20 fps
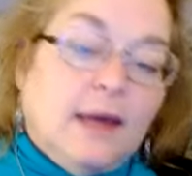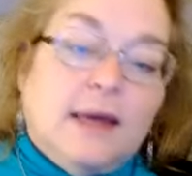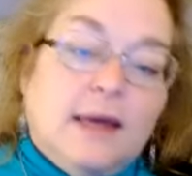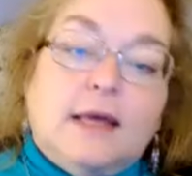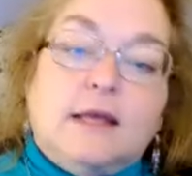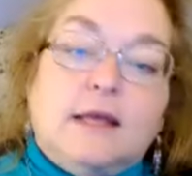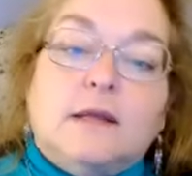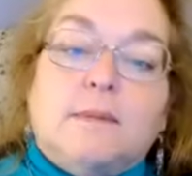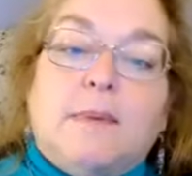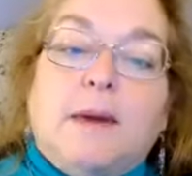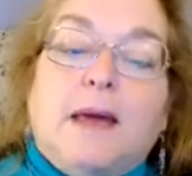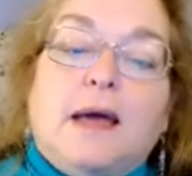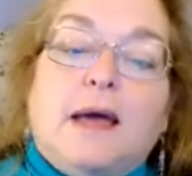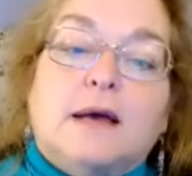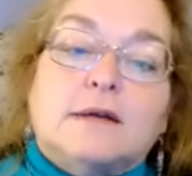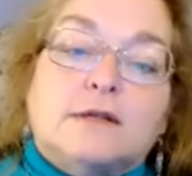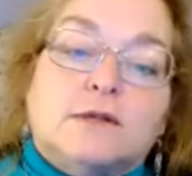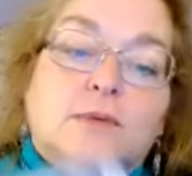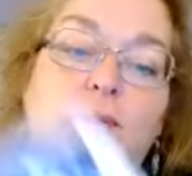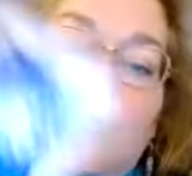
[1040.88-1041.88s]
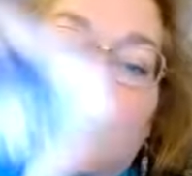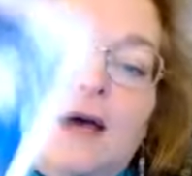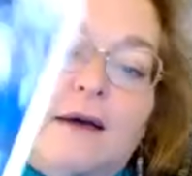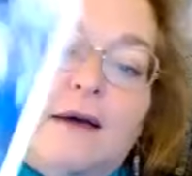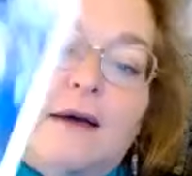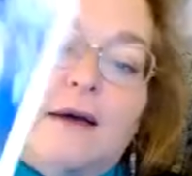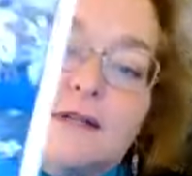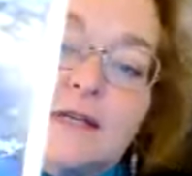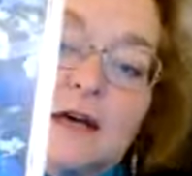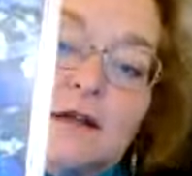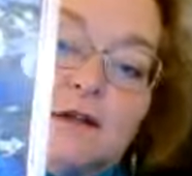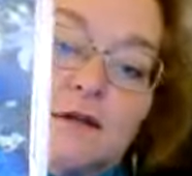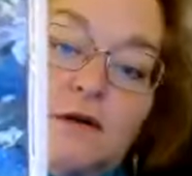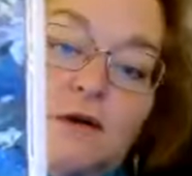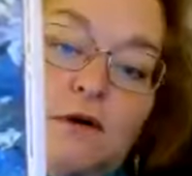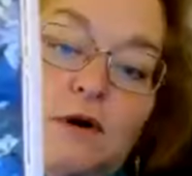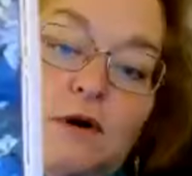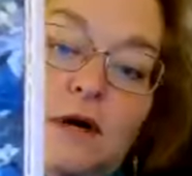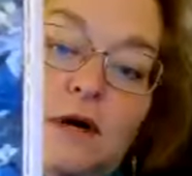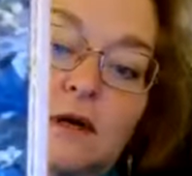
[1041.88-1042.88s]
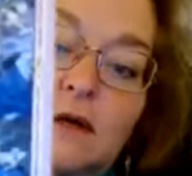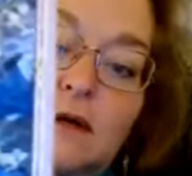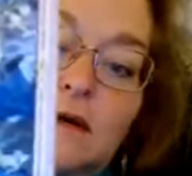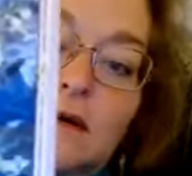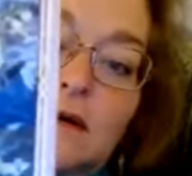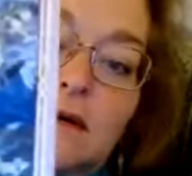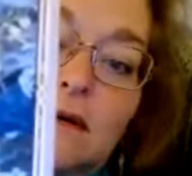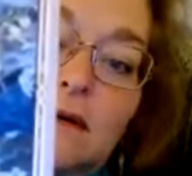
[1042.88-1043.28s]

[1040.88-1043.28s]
In the past, we have the death card.